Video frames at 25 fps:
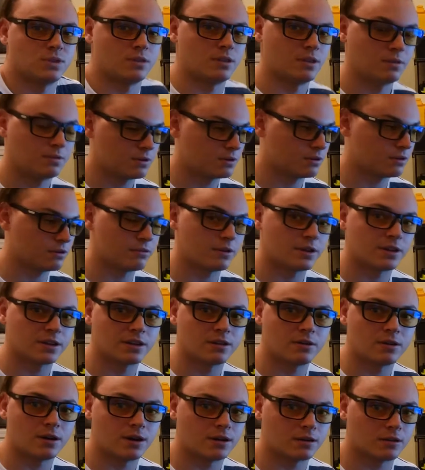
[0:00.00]
If you really want to
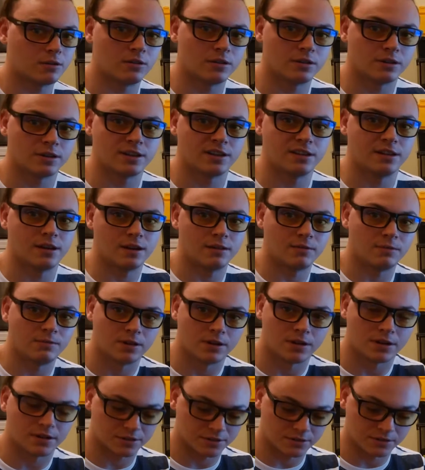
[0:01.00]
go hardcore, you could get out of
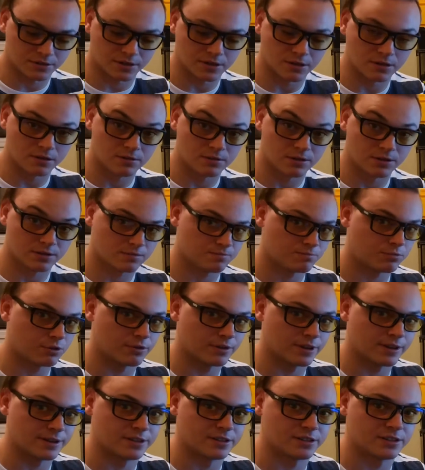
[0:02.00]
VR Studio and just
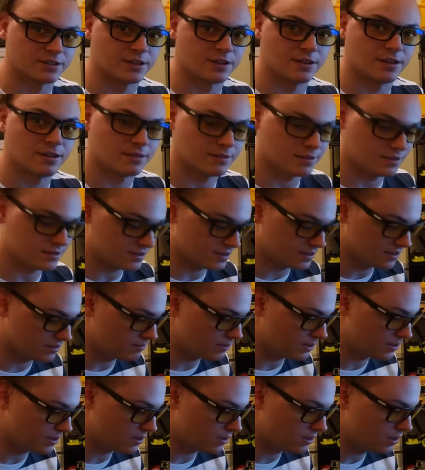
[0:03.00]
program the shit out of this thing,
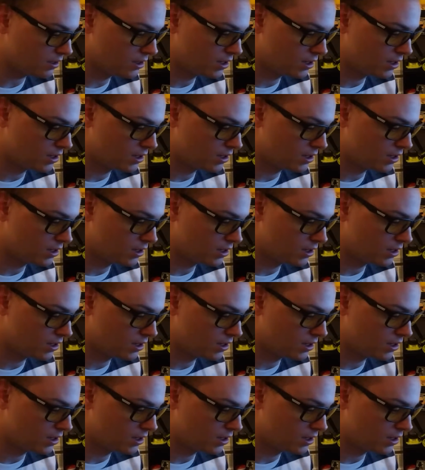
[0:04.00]
but